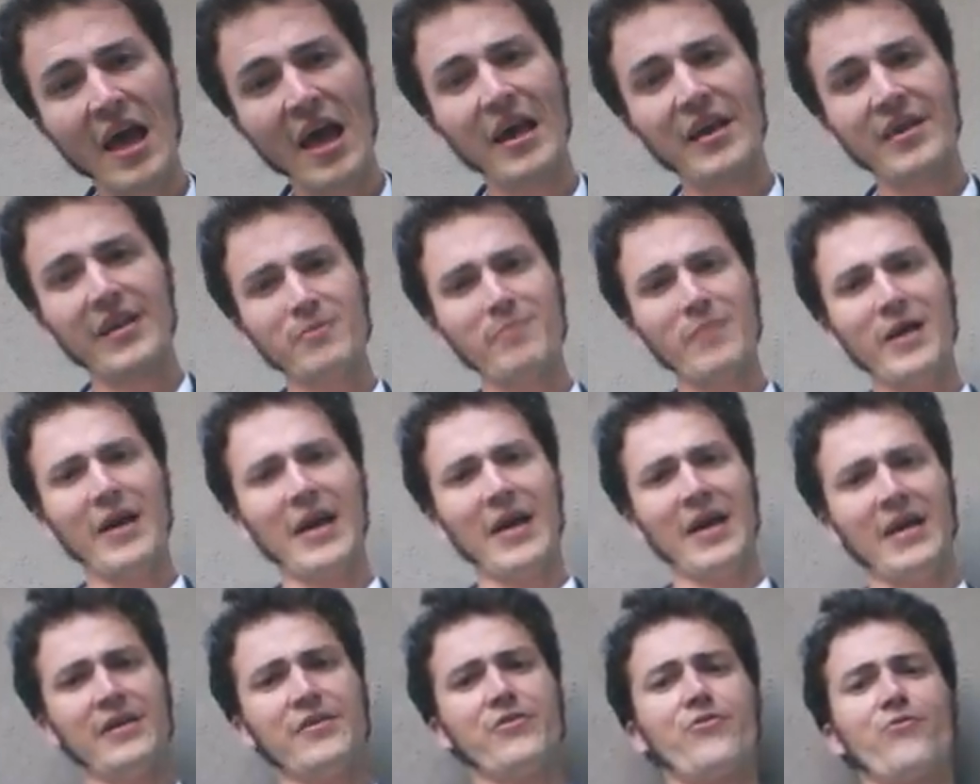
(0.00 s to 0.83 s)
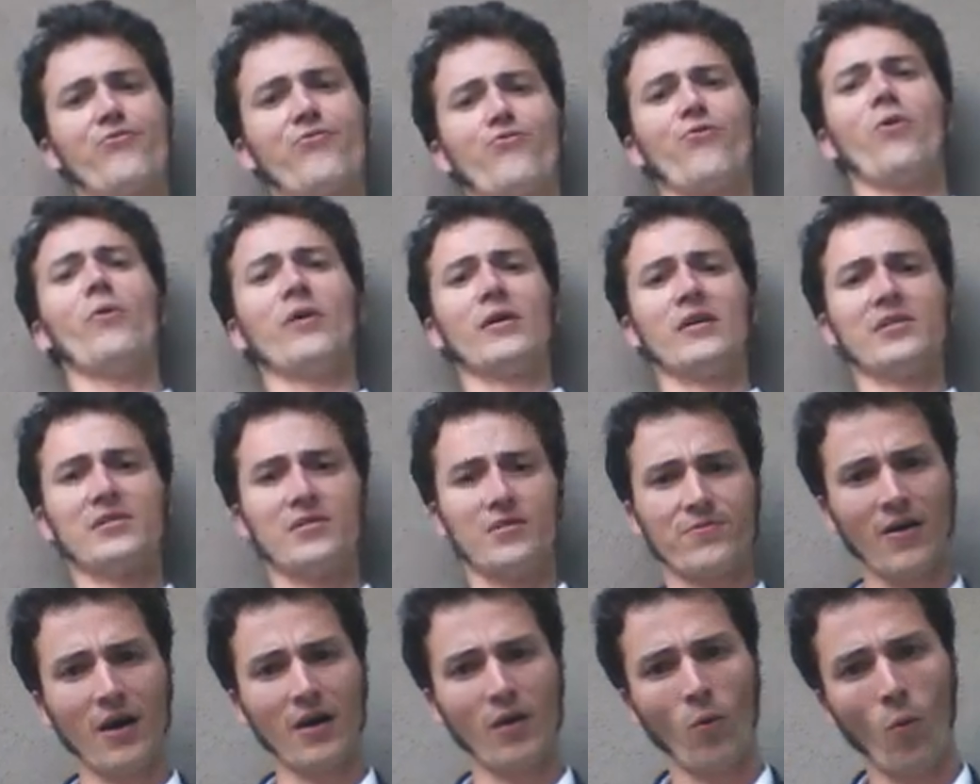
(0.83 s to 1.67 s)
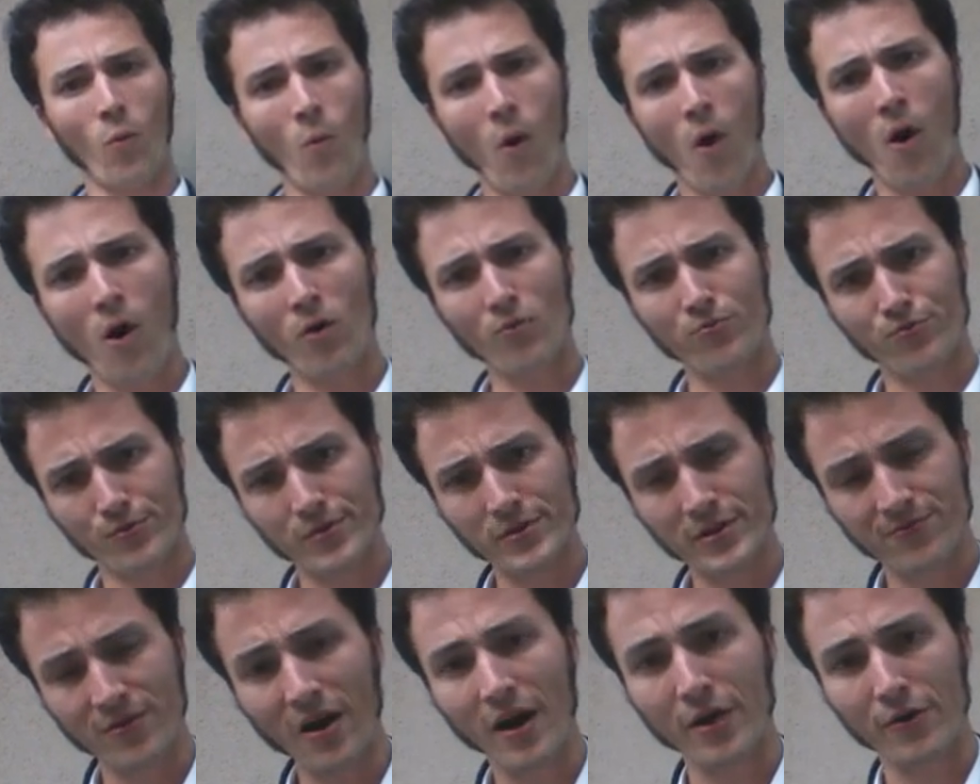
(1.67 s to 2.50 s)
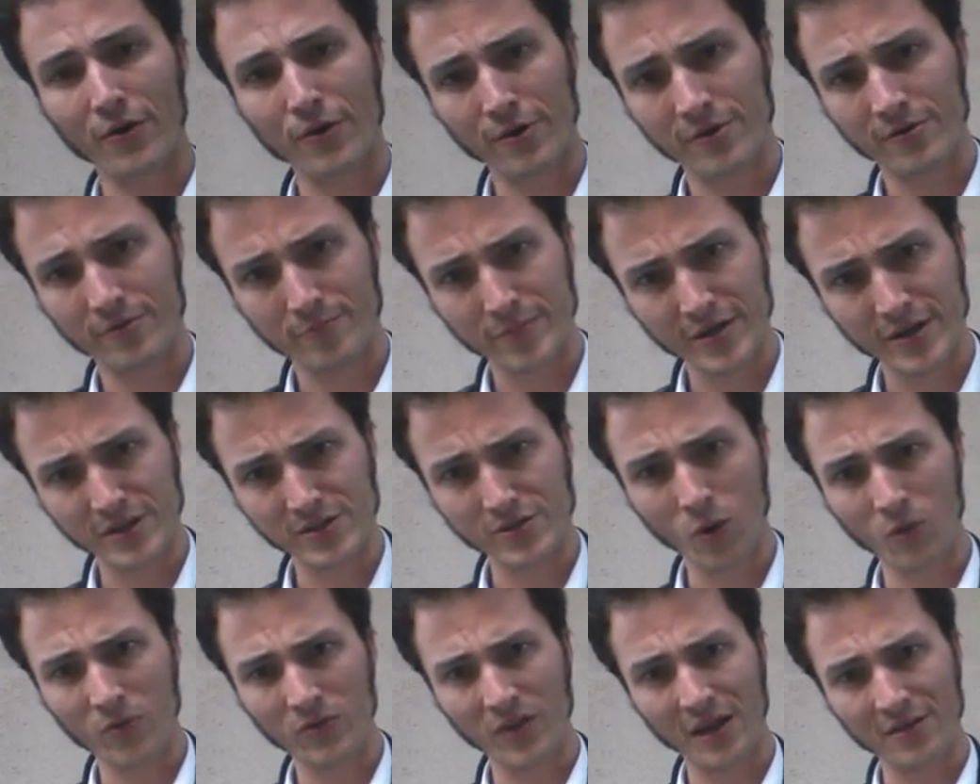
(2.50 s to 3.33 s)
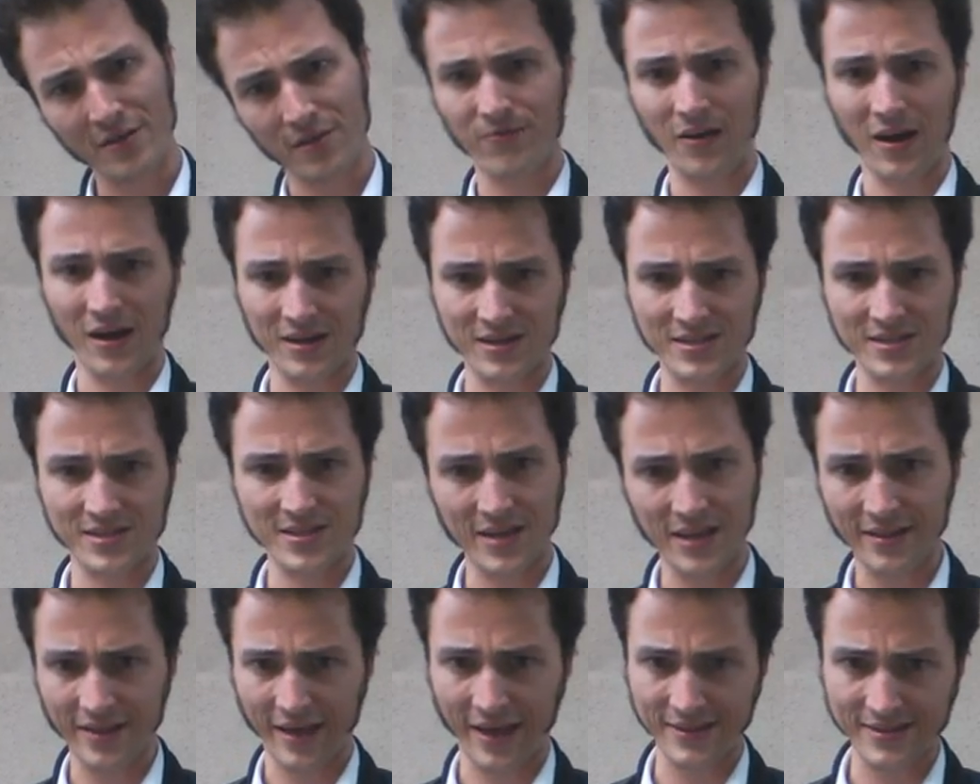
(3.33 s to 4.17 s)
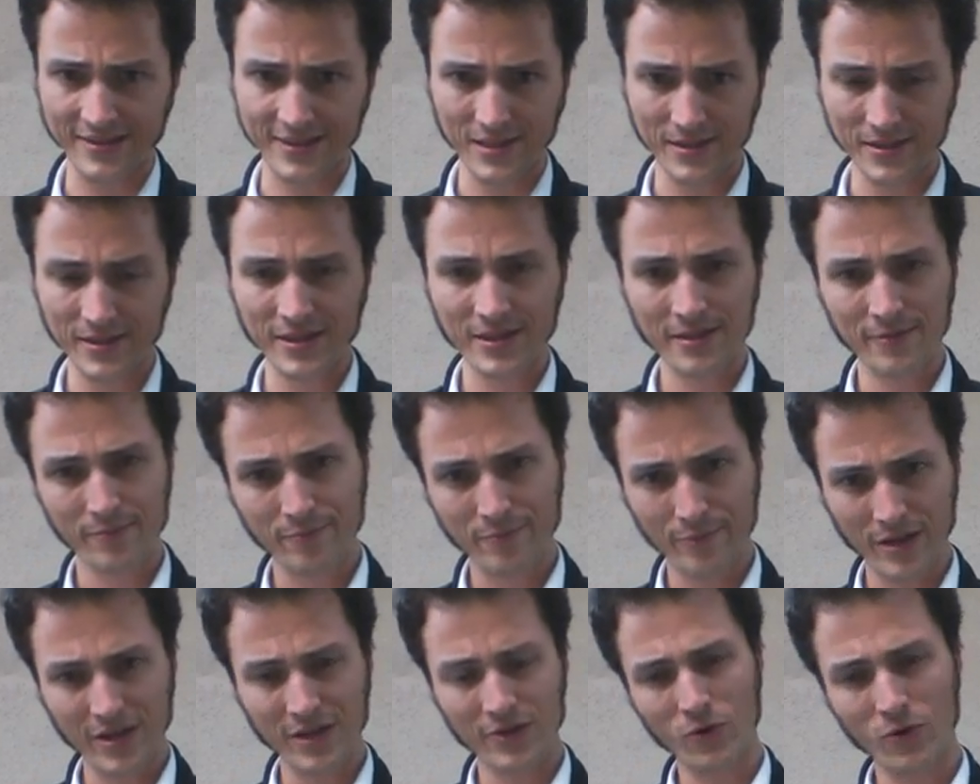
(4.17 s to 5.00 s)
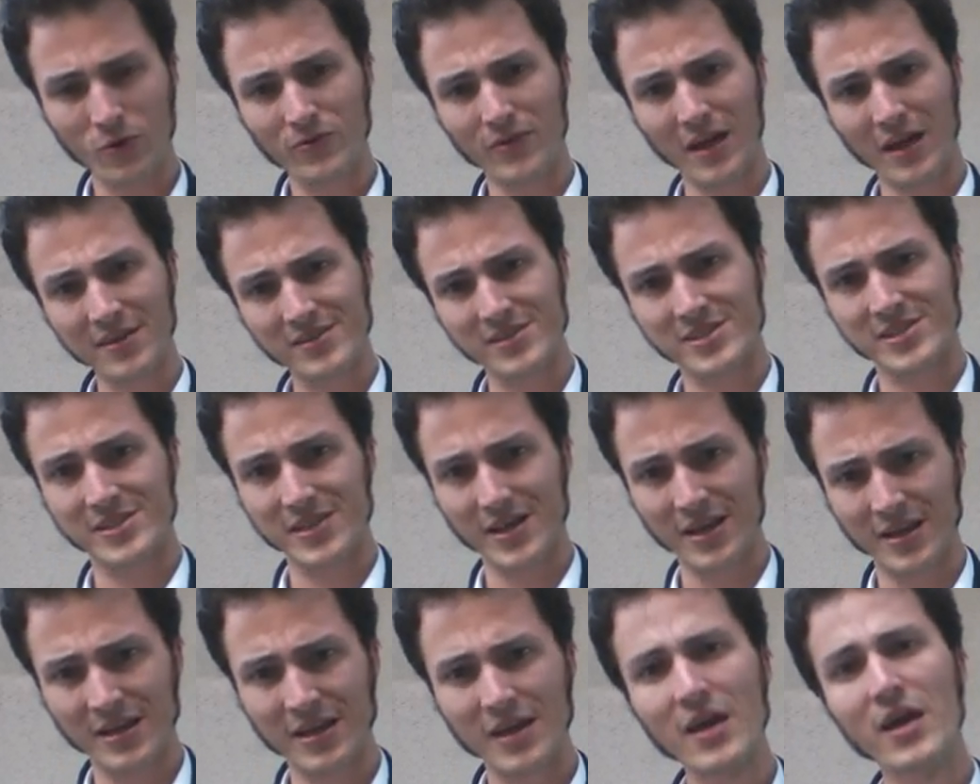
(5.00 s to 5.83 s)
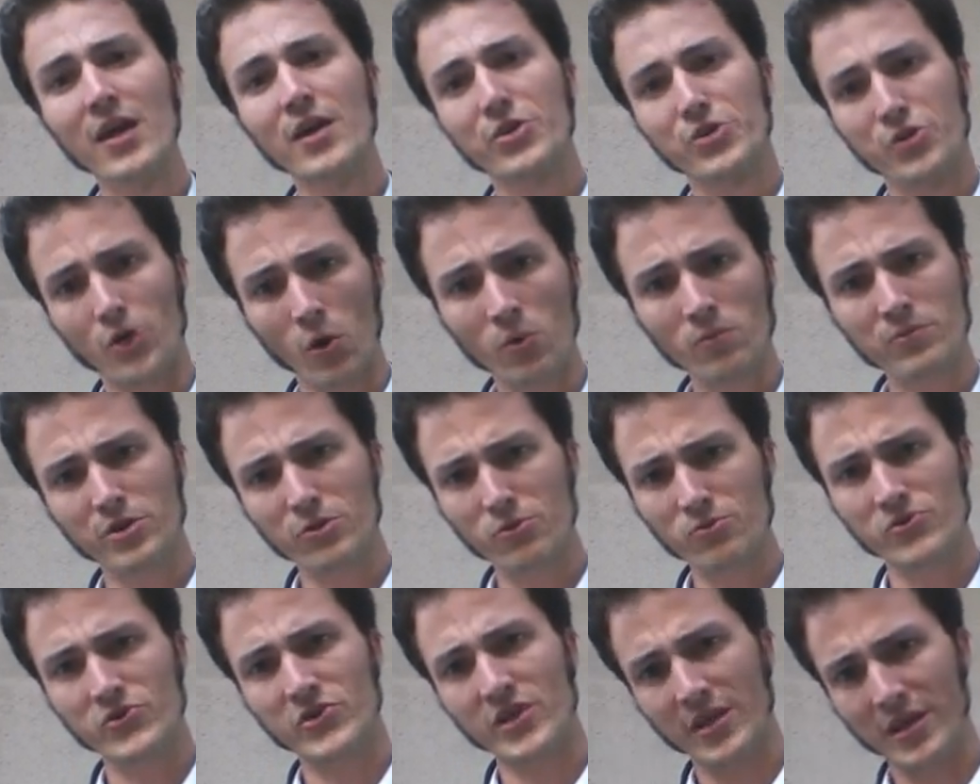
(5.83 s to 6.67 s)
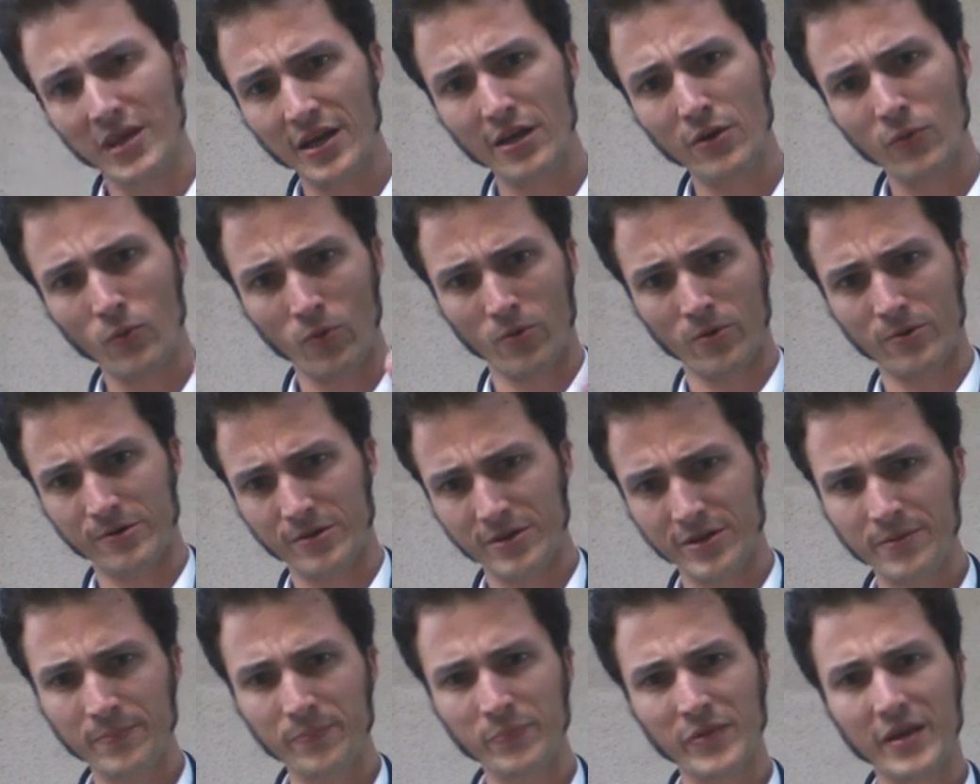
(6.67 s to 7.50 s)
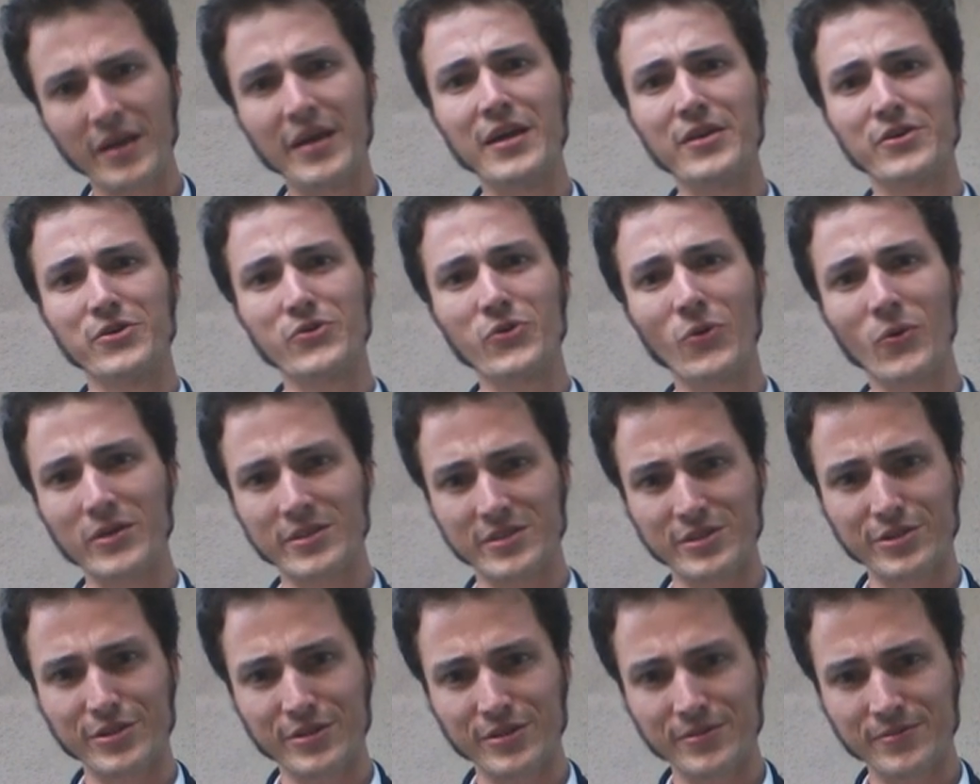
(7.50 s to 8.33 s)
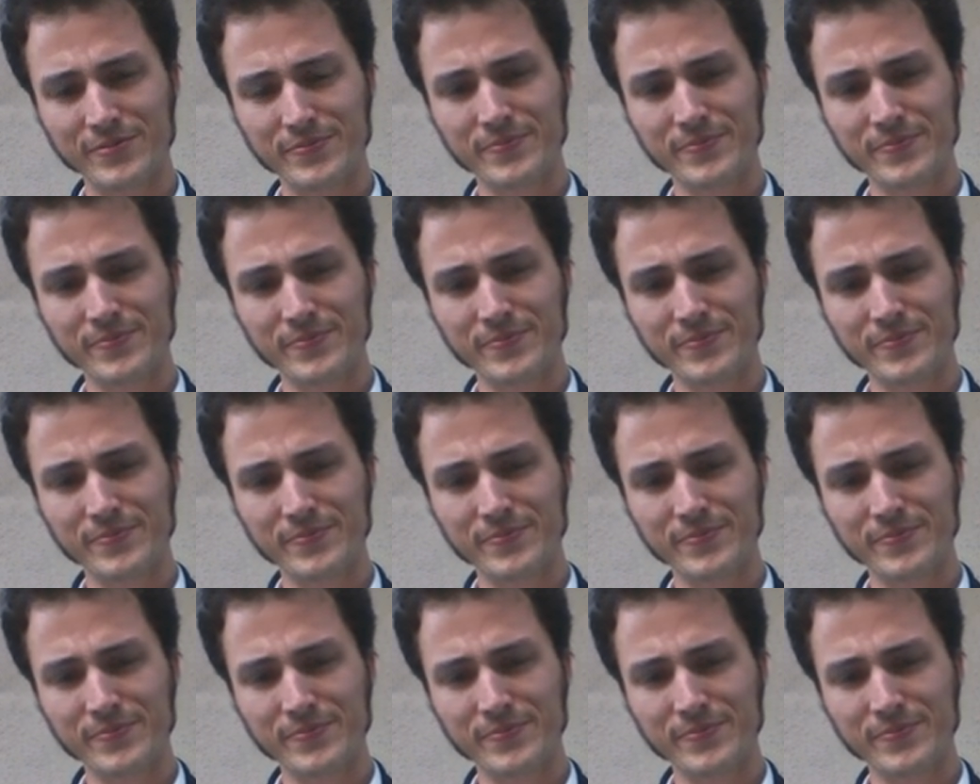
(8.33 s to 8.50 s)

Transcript: Getting my head thrown against the fucking wall really fucking hurt. Being told not to fucking say that. Being told not to say, don't use the N-word in Deutsch.